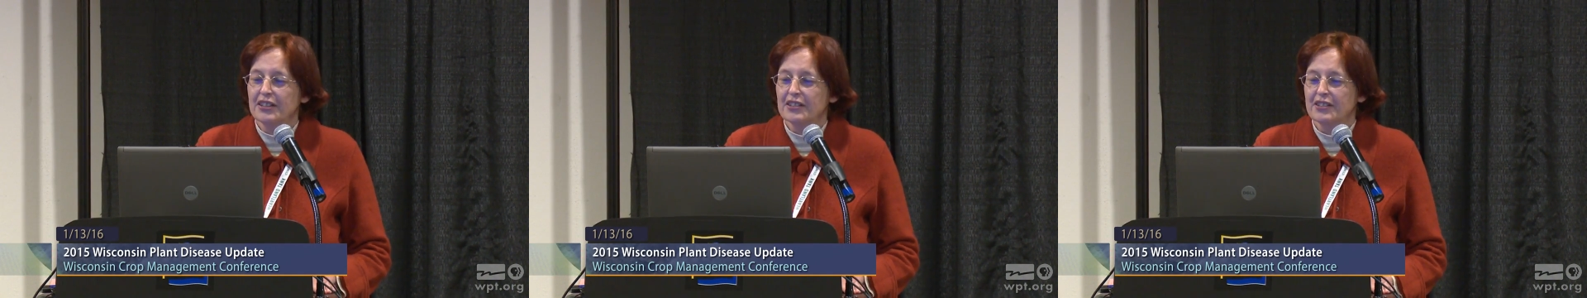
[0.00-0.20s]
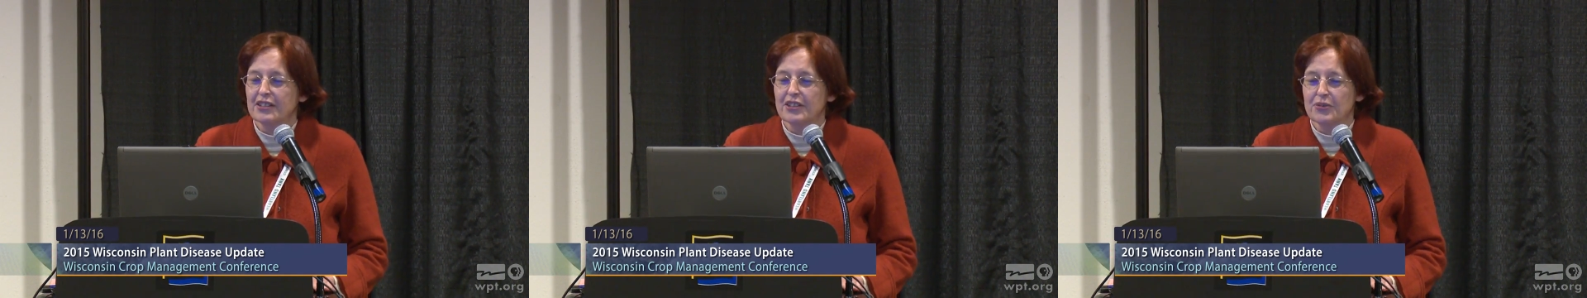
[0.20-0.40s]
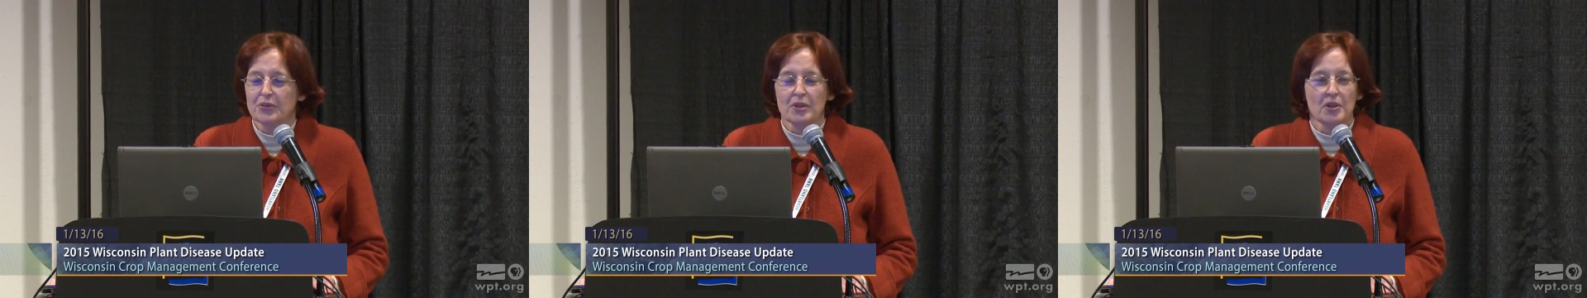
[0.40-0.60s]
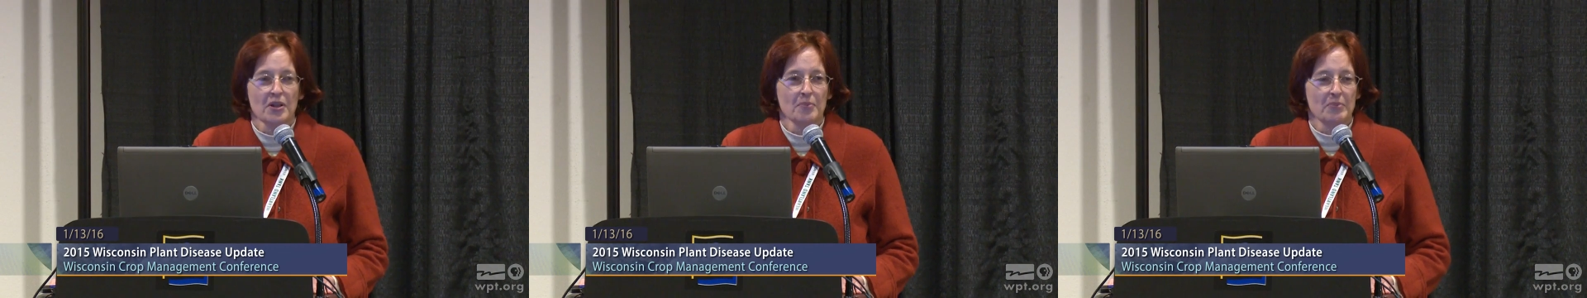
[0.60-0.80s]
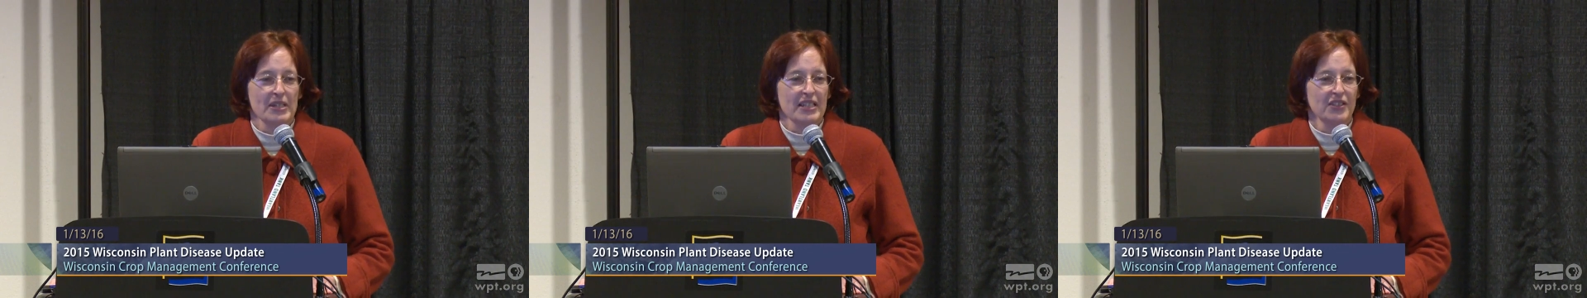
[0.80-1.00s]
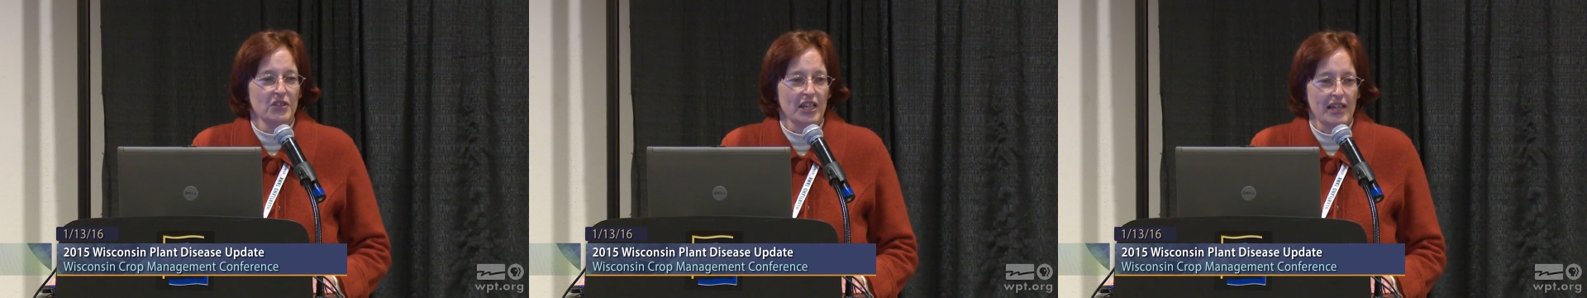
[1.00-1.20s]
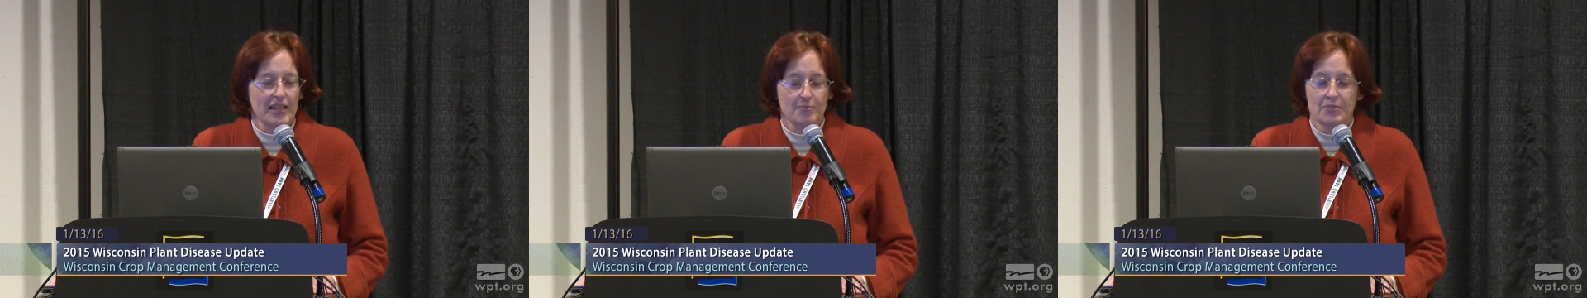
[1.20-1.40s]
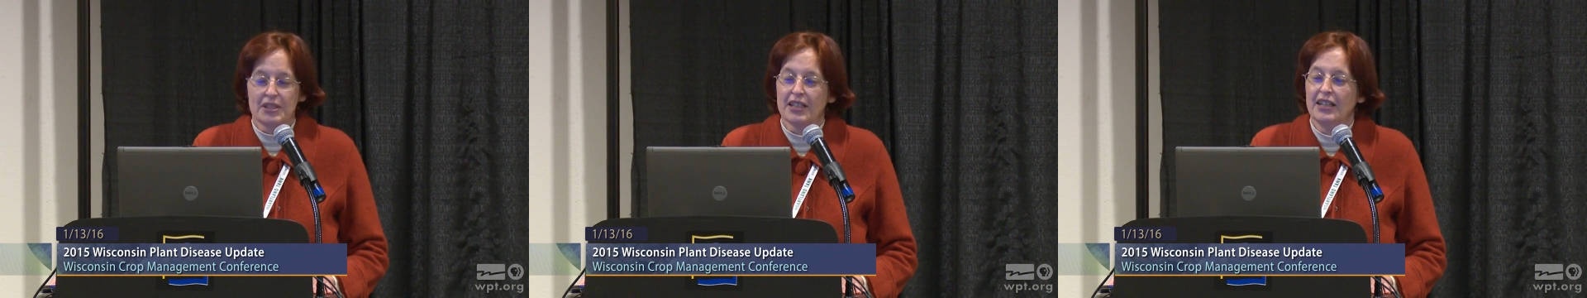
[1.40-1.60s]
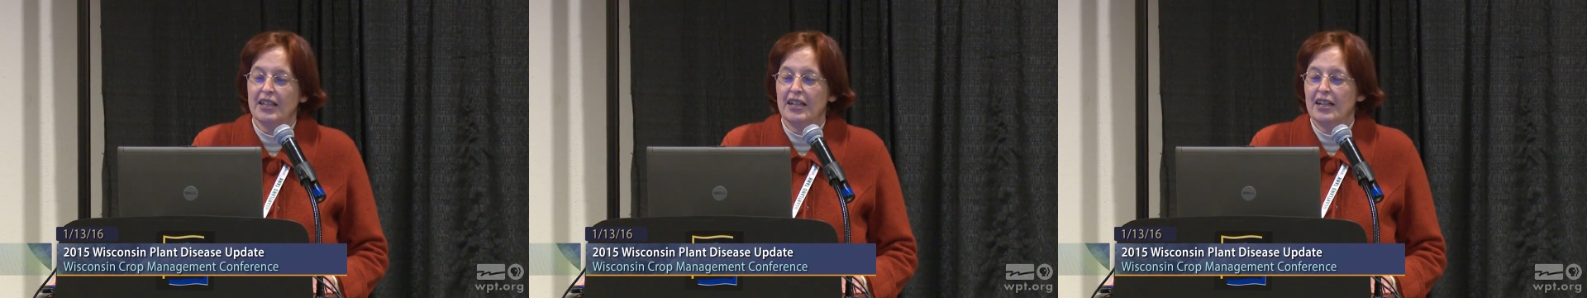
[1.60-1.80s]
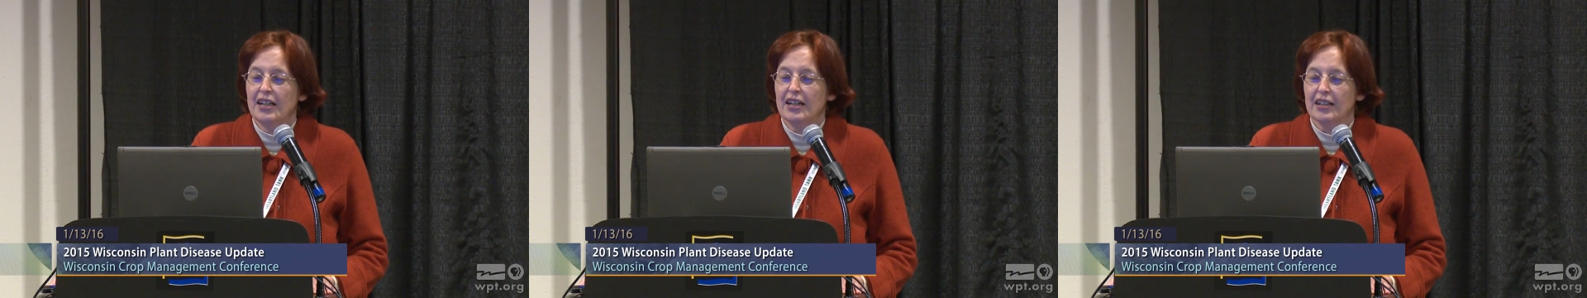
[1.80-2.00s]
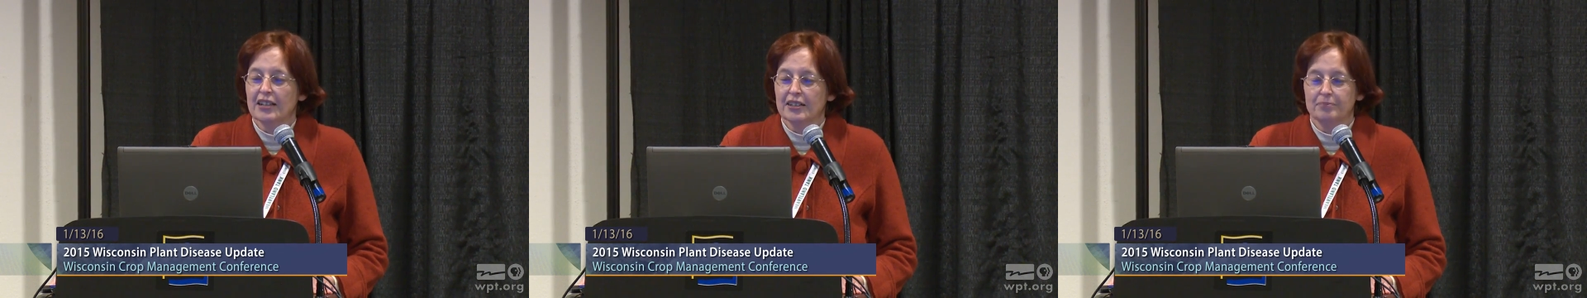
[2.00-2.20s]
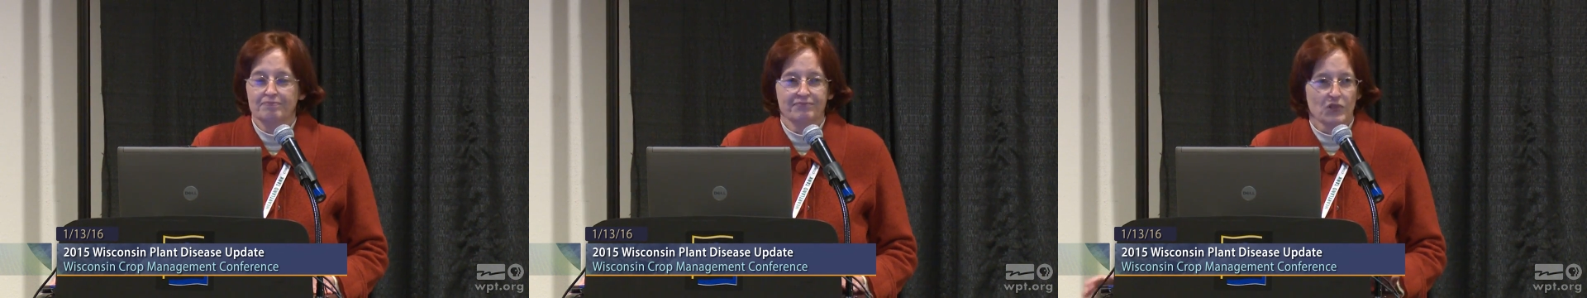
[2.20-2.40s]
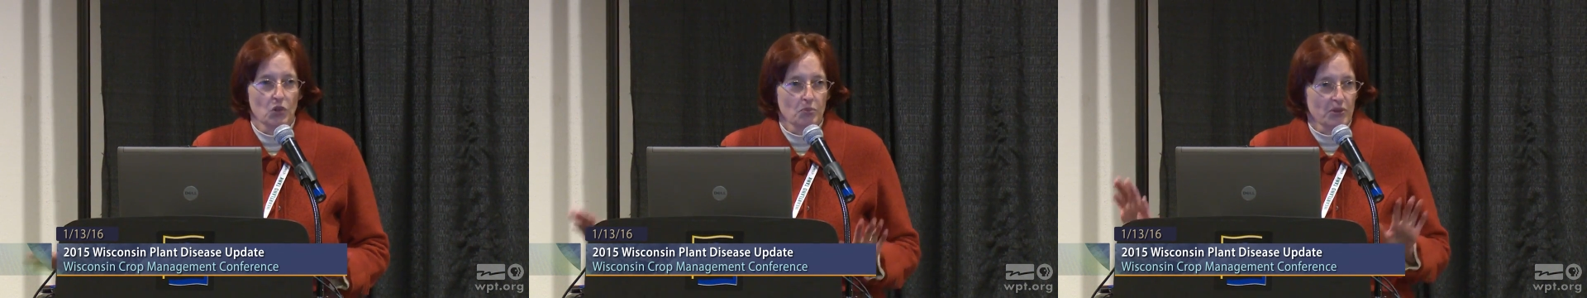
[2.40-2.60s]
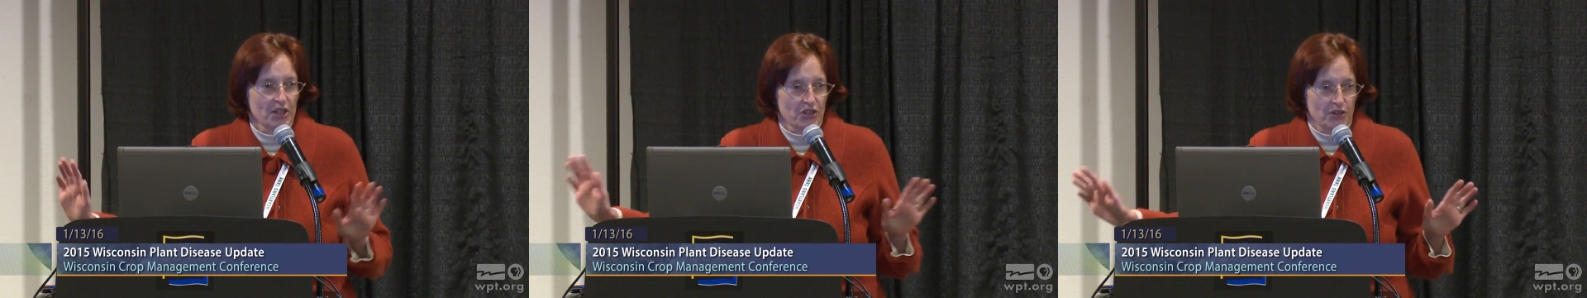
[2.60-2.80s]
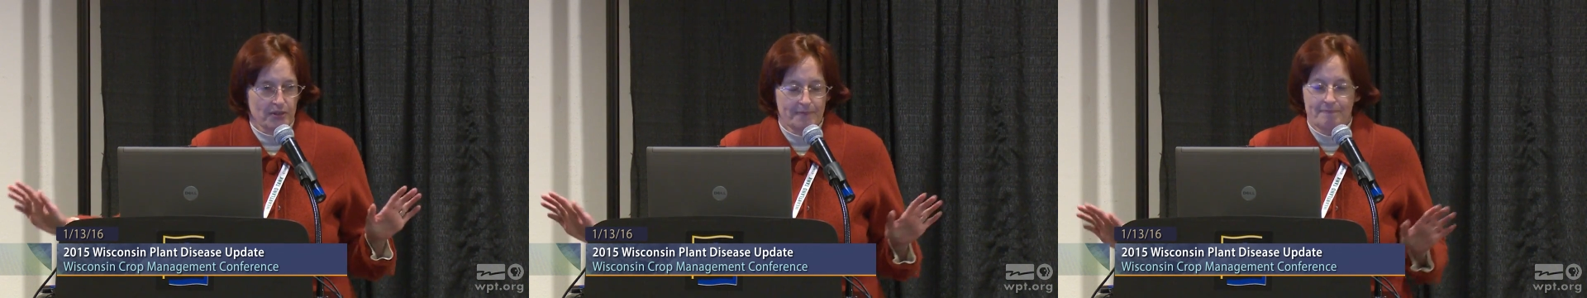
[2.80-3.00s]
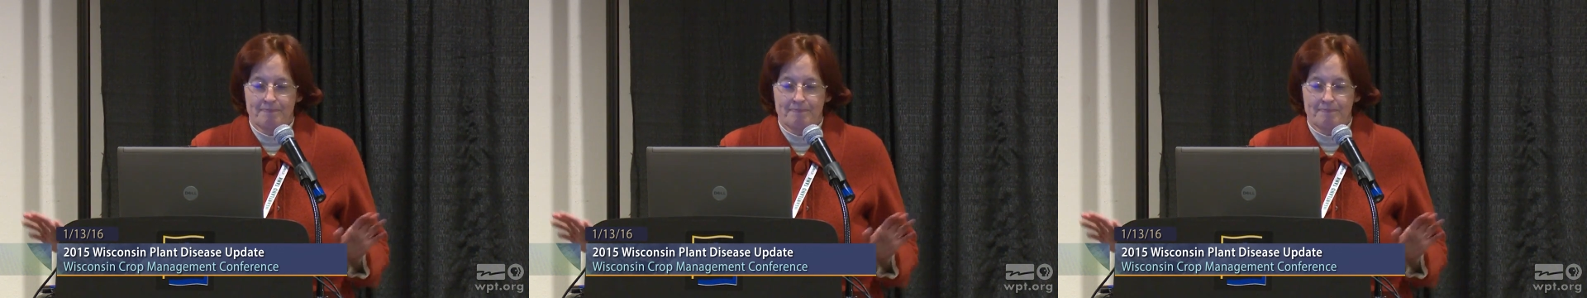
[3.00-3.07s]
since we're being taped. No pressure.